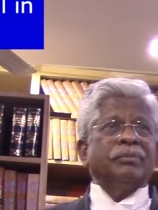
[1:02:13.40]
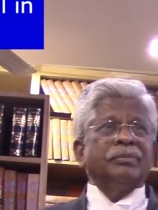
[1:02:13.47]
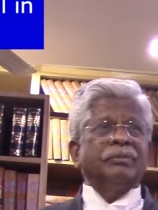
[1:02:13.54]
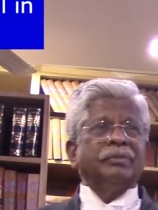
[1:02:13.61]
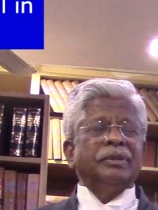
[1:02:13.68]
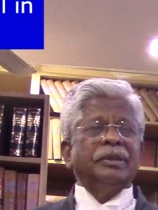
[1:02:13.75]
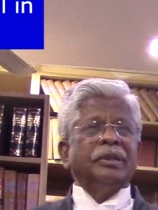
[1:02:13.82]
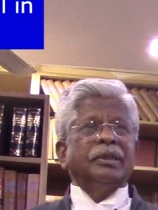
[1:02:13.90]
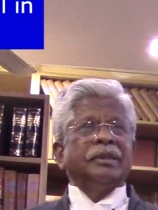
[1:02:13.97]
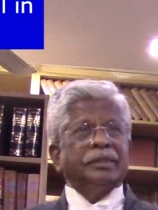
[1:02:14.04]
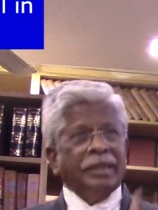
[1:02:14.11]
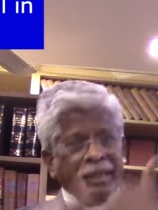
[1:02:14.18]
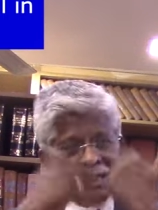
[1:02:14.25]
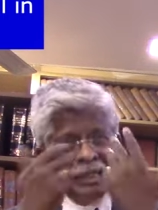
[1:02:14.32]
summon him,
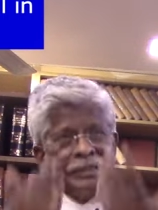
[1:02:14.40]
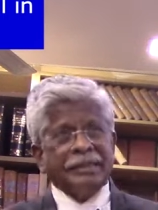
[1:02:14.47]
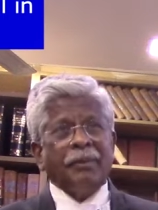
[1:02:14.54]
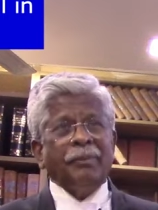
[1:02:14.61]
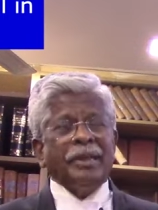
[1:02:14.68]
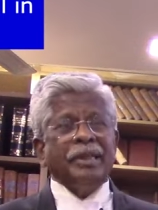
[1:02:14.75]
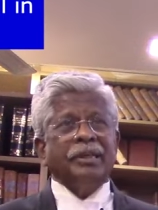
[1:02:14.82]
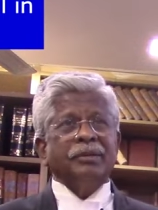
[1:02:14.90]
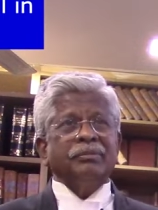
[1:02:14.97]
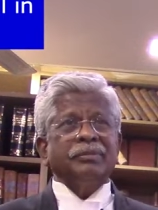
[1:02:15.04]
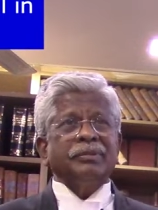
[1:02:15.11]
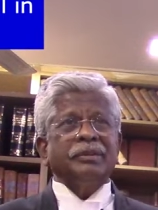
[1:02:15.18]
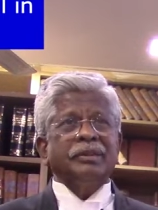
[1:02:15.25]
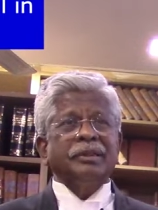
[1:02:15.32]
they
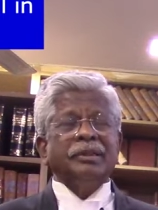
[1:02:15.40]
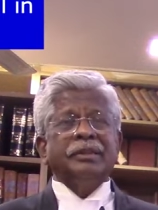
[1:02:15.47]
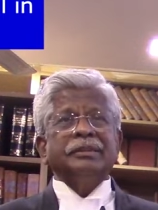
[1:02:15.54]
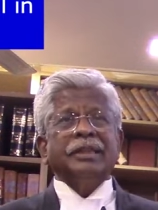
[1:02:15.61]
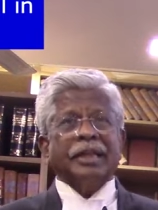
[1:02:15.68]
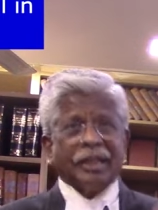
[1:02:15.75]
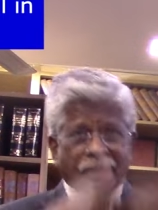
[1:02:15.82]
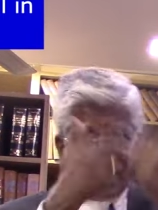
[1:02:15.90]
examine him,